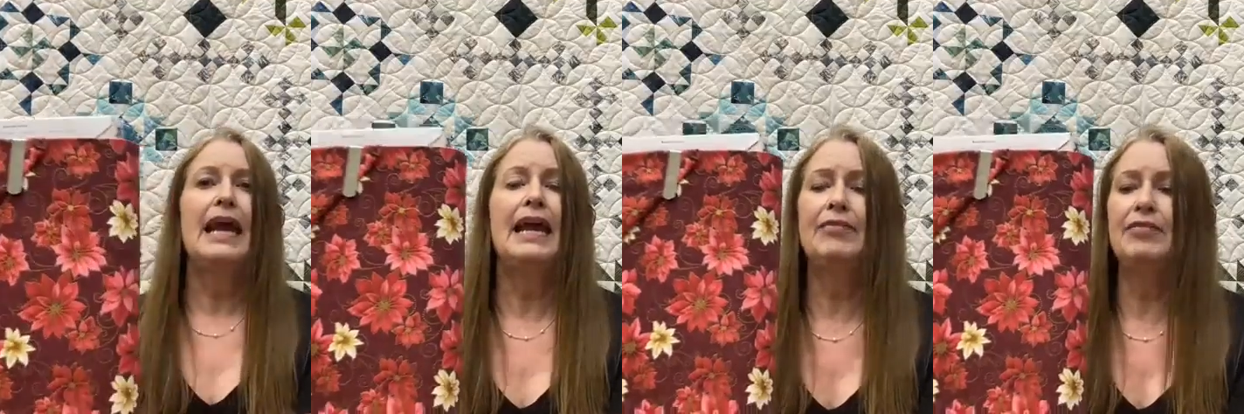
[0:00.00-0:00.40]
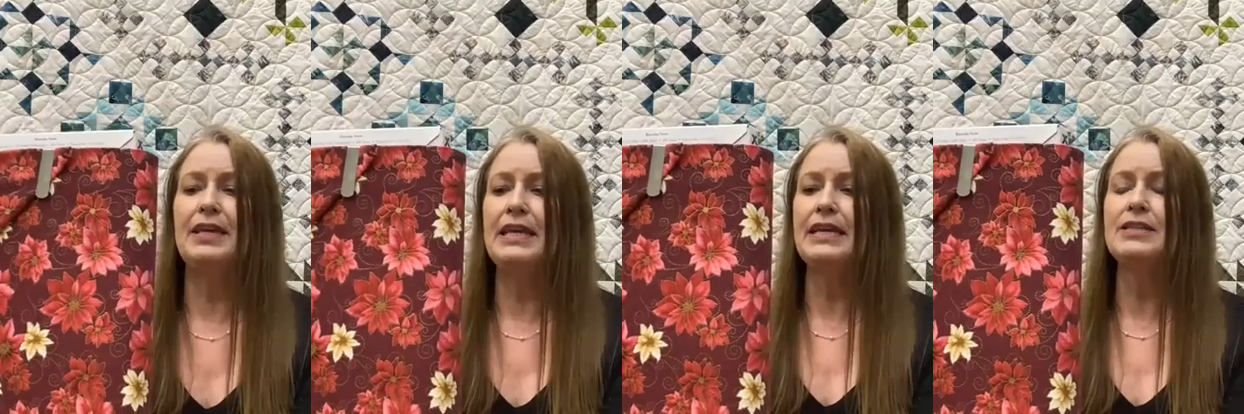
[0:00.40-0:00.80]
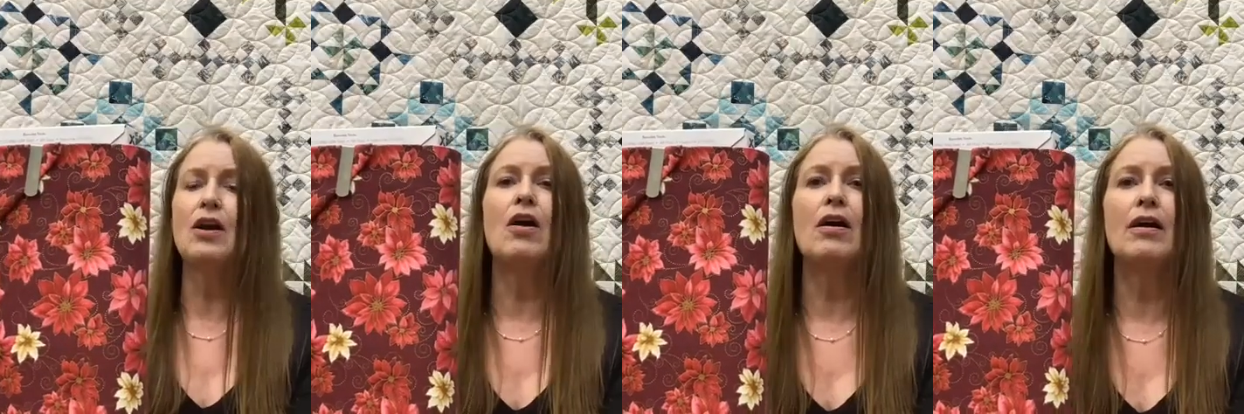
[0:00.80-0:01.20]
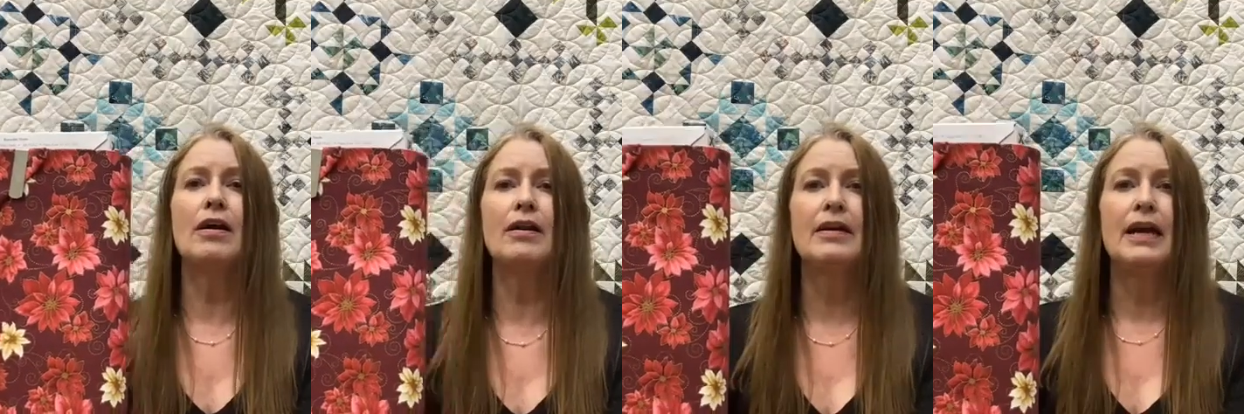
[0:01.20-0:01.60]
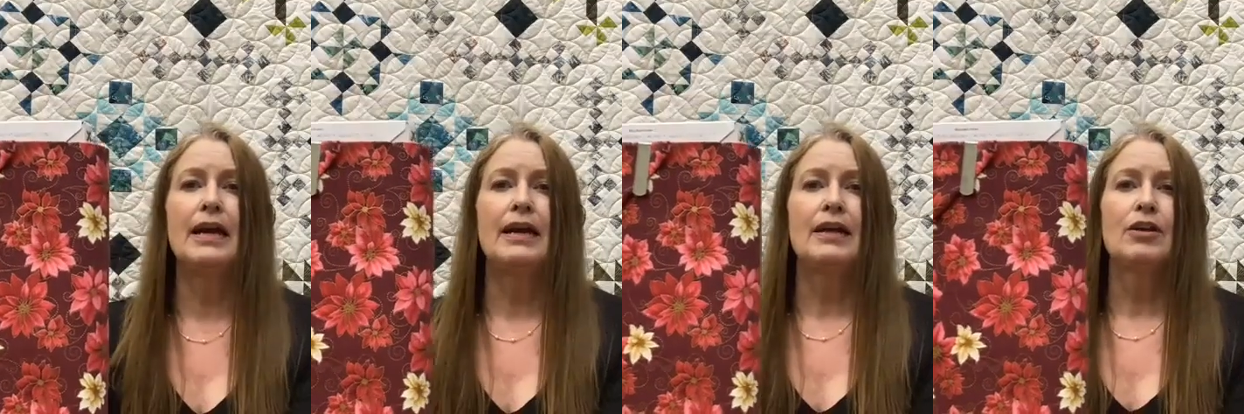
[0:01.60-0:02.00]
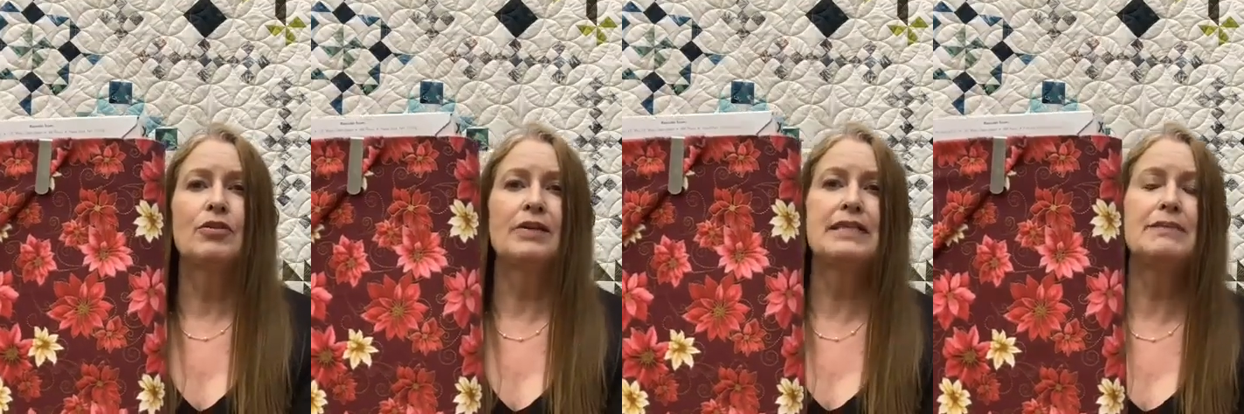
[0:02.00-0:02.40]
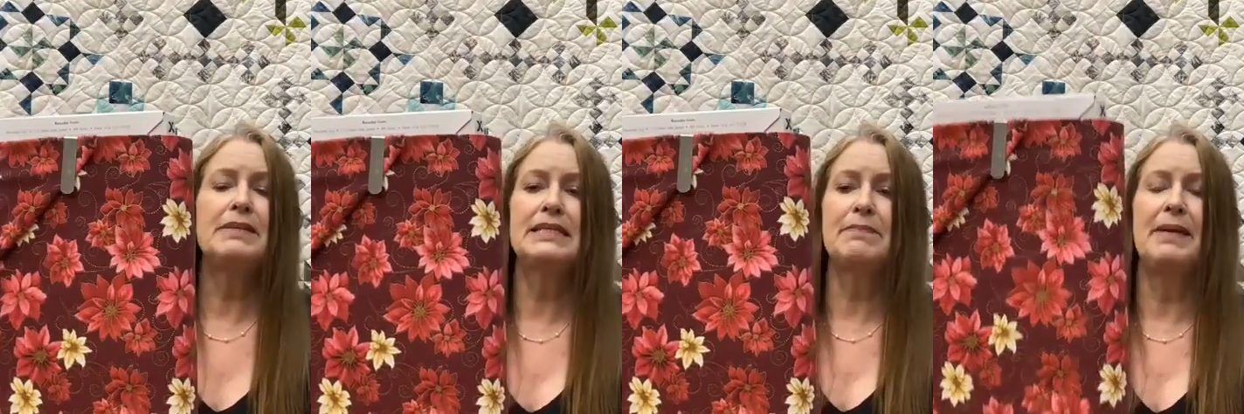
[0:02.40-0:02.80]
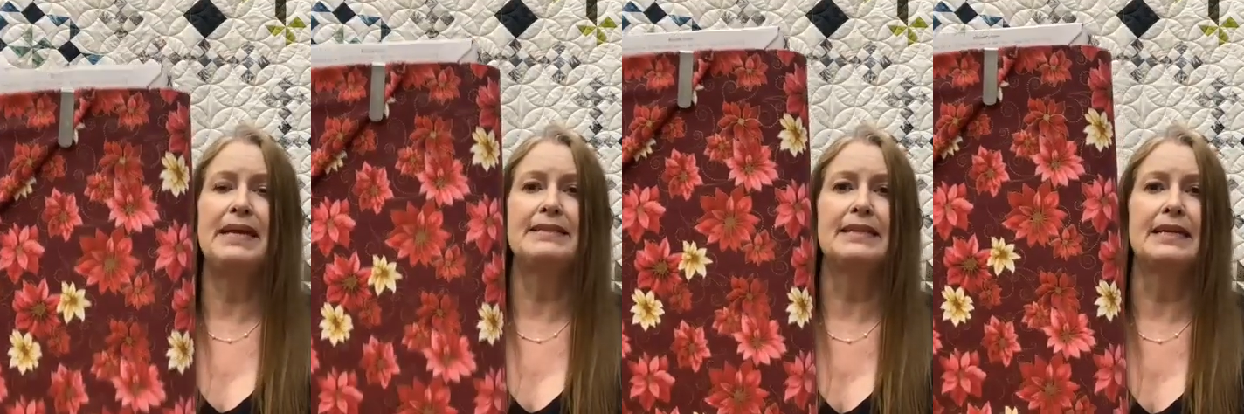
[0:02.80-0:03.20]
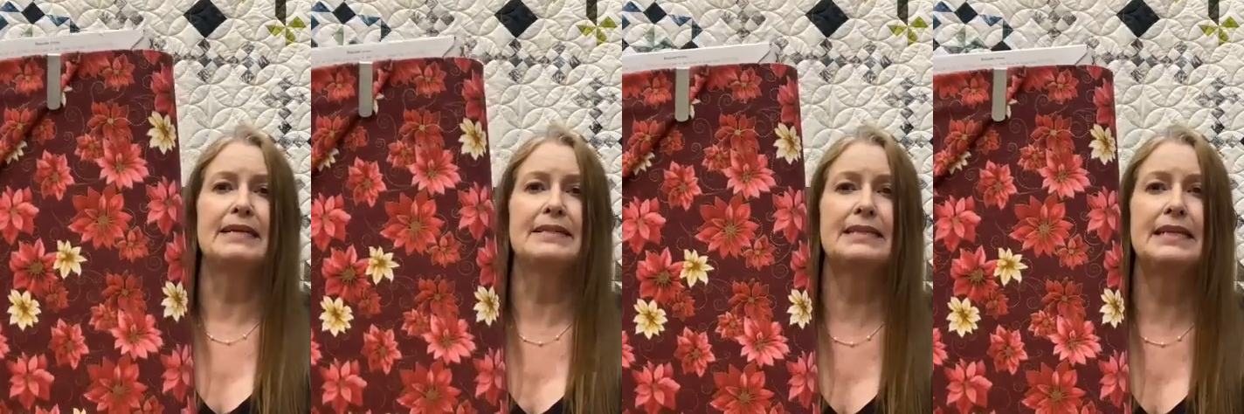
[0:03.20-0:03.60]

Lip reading: and these are Christmas basics.